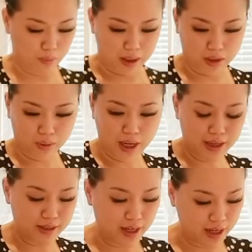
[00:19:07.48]
with
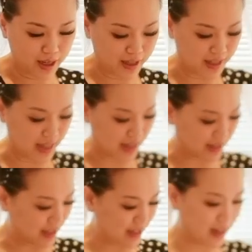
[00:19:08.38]
pillowcase? Yes,
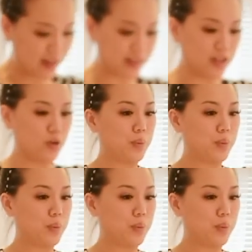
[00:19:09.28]
it does. So